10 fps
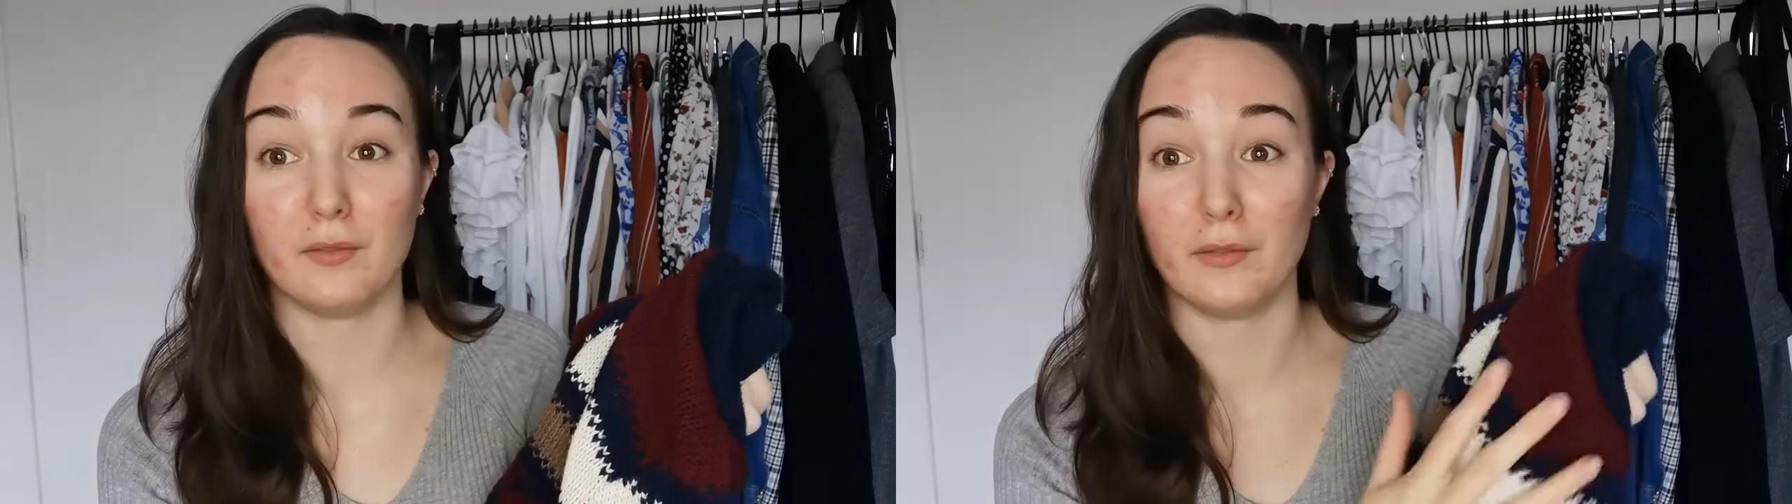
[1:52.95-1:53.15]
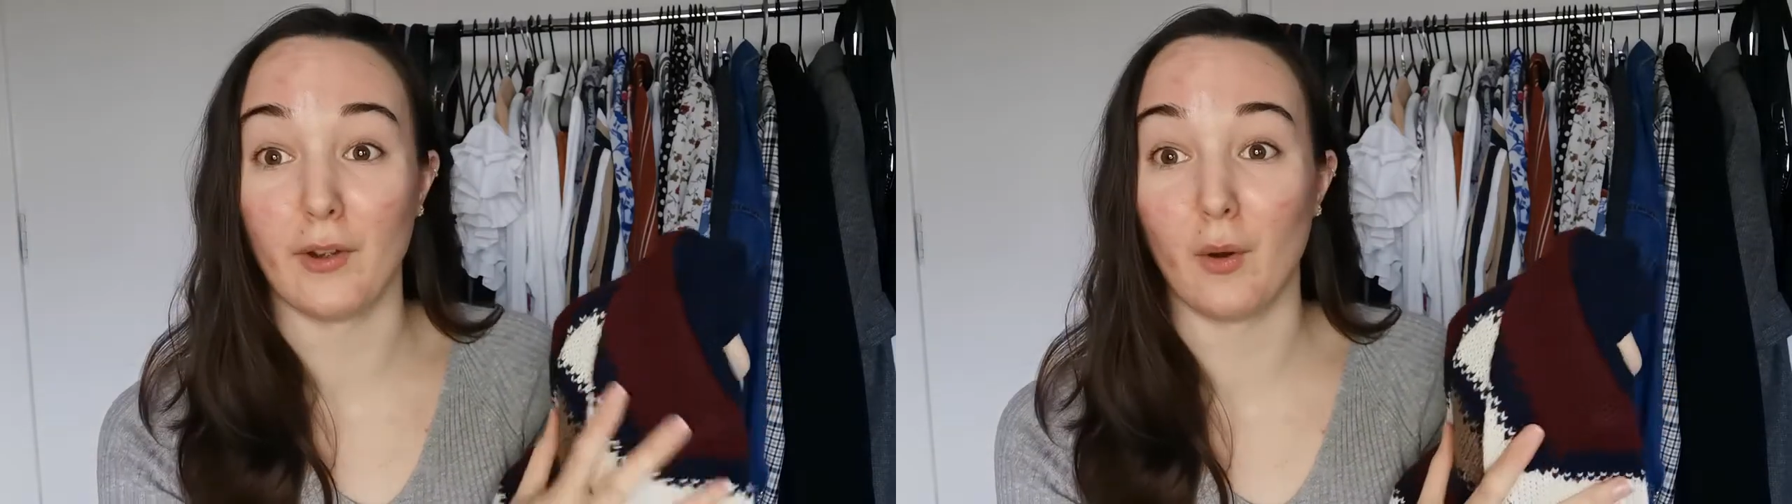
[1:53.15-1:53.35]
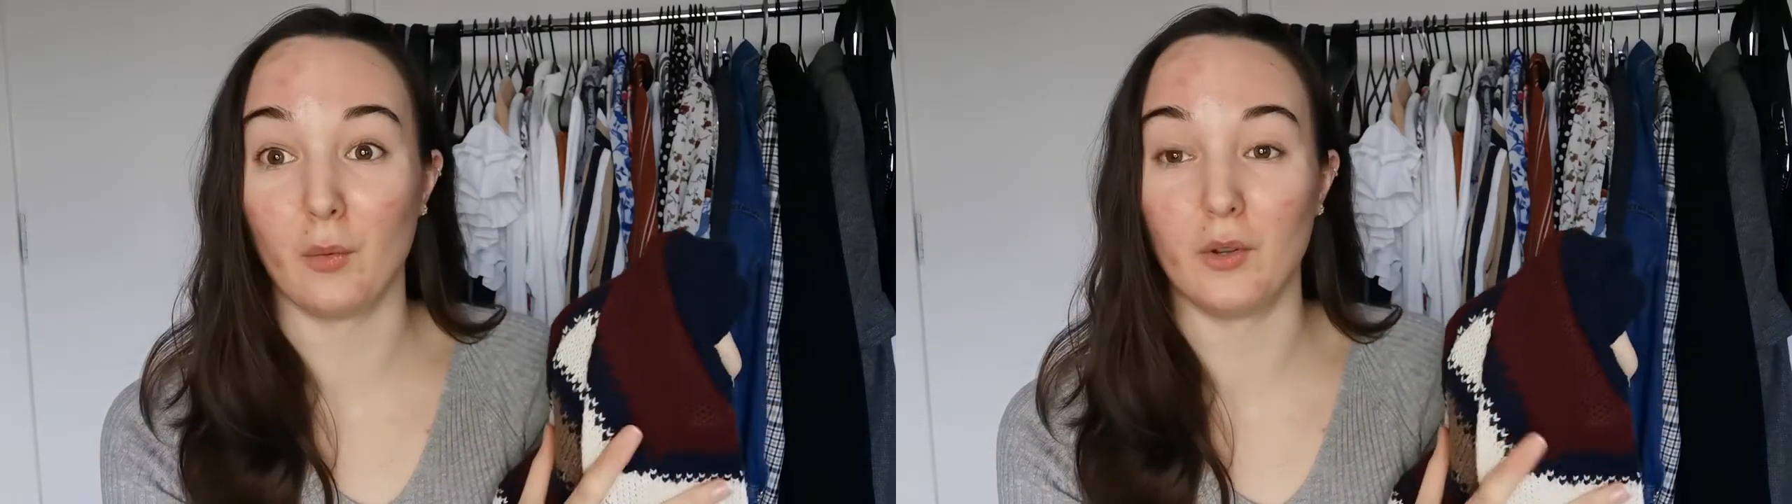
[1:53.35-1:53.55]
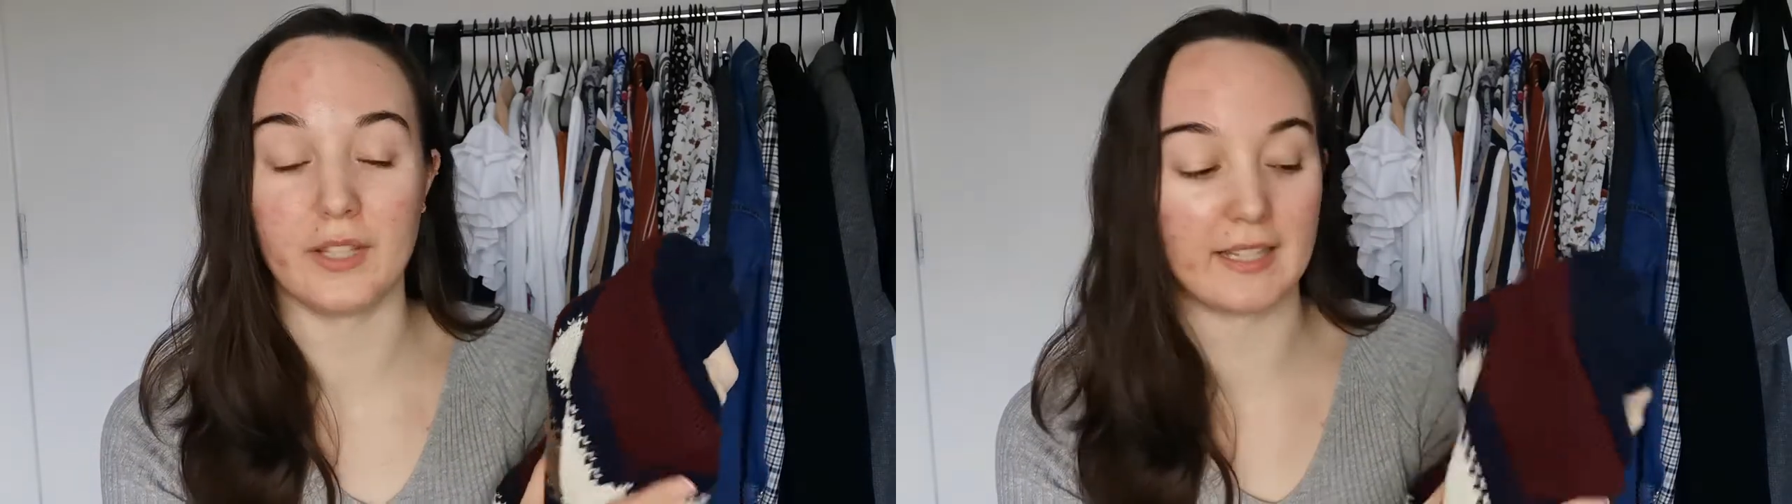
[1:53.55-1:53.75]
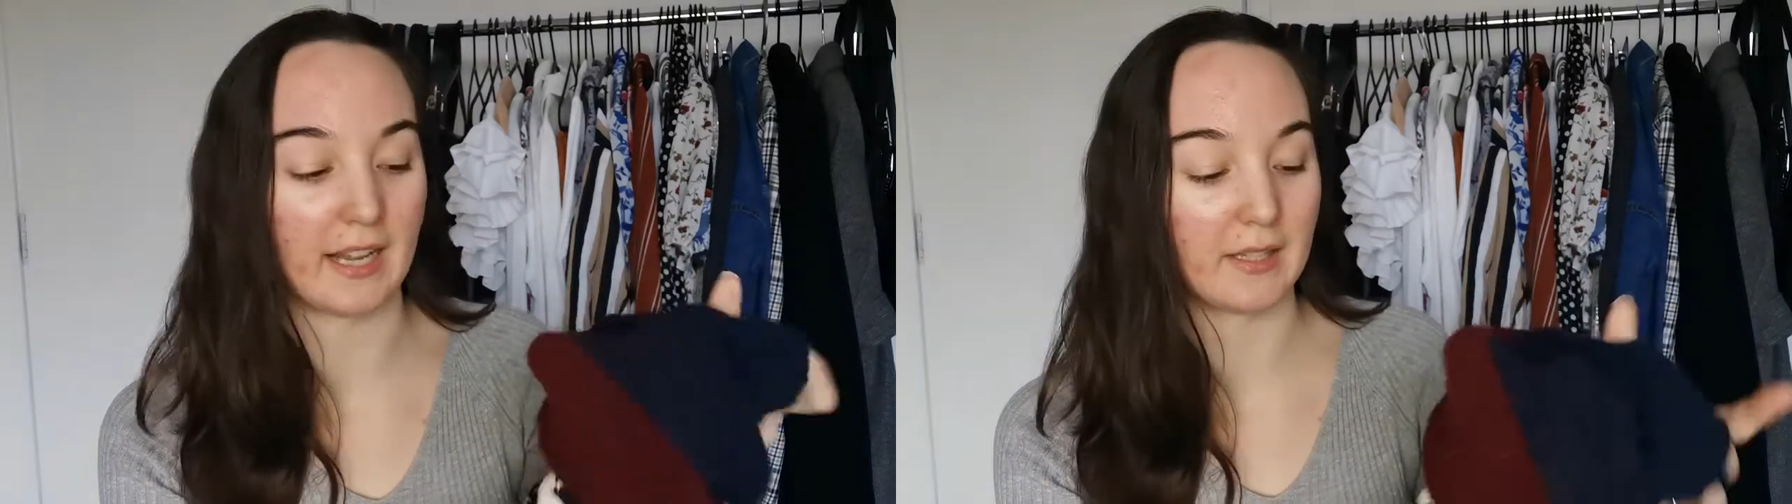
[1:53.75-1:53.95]
not worn
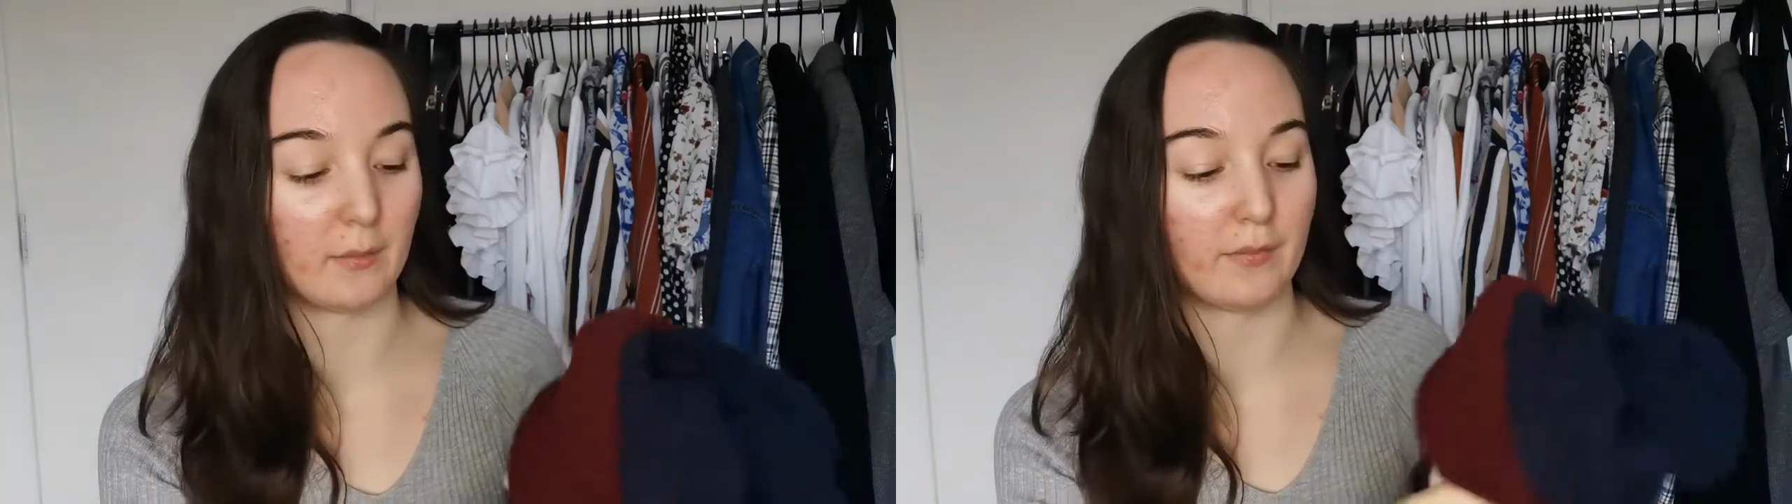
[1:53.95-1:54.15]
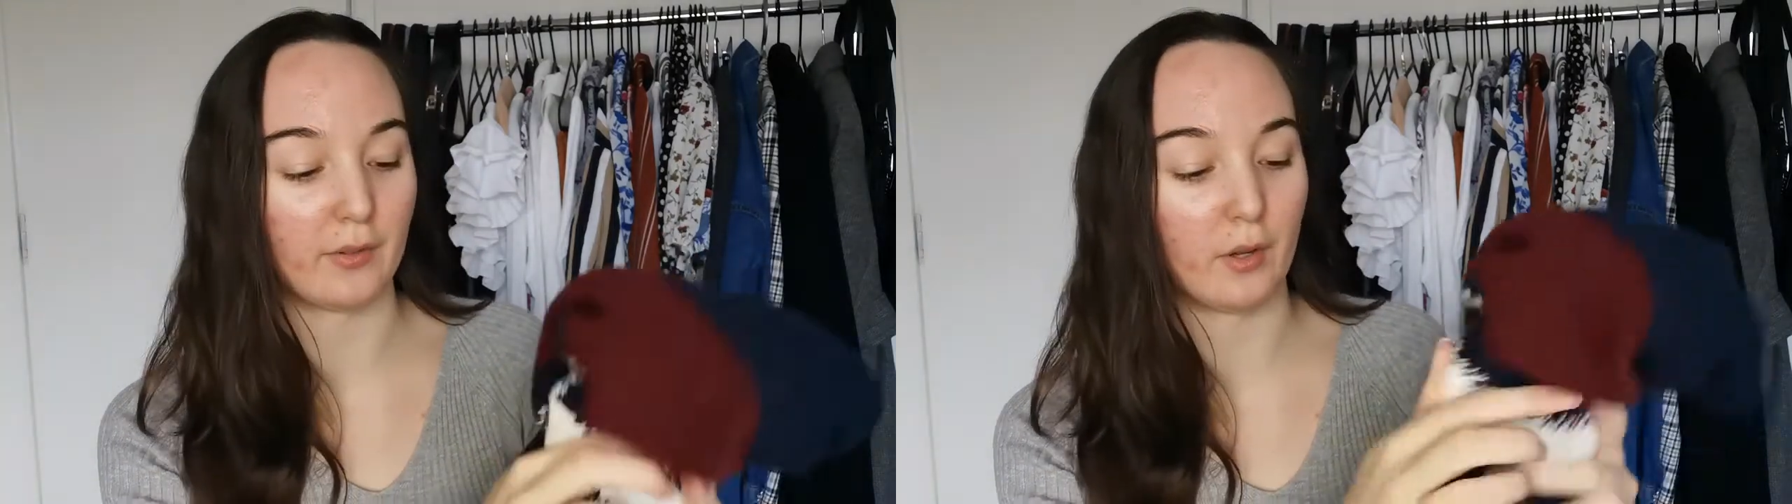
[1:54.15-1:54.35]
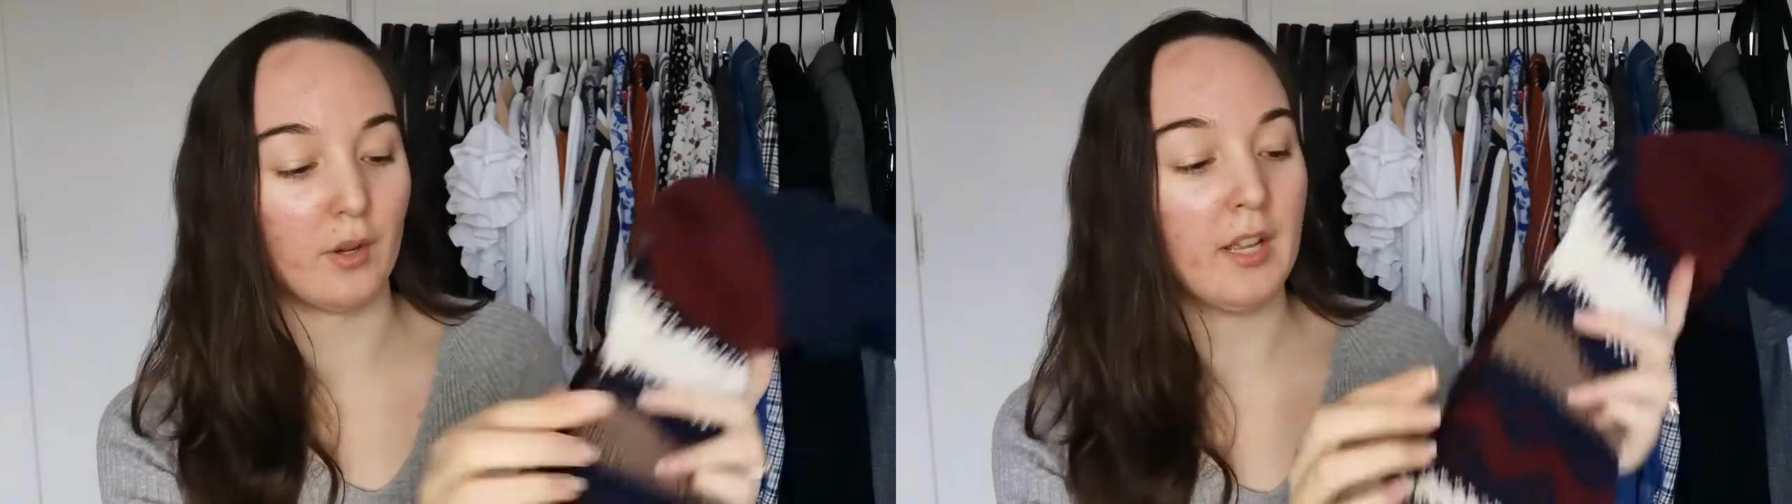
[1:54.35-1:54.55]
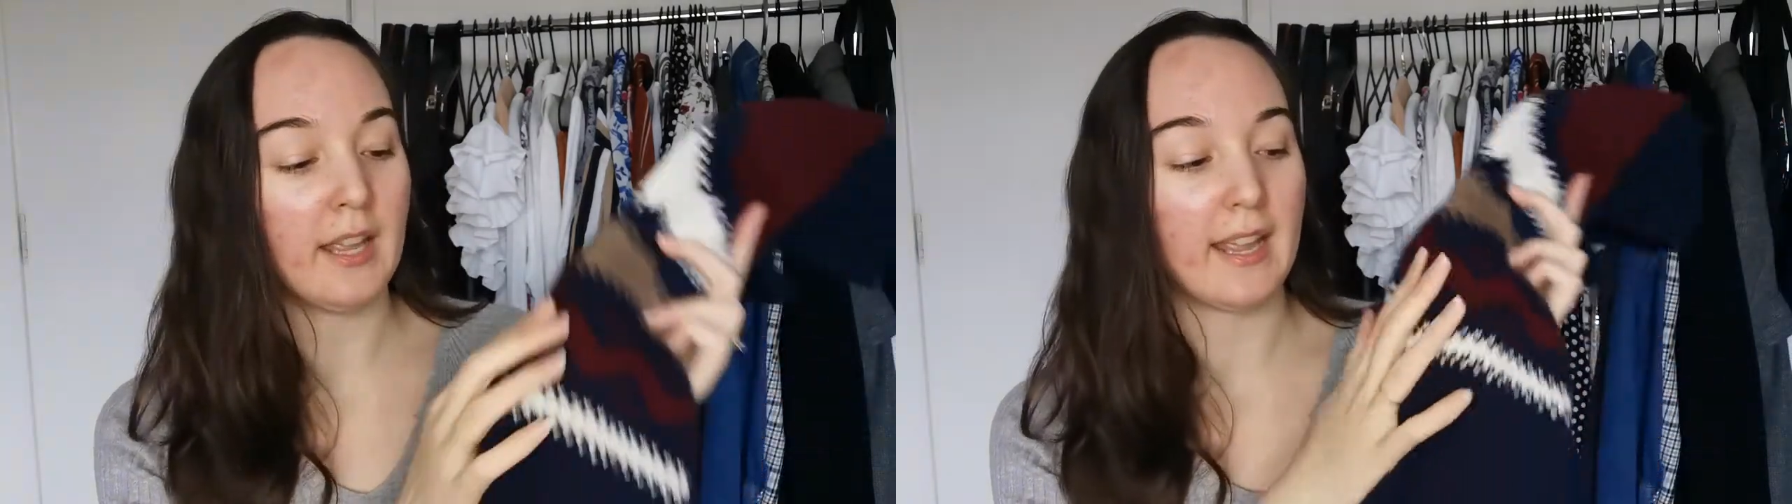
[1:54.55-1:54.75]
this item for.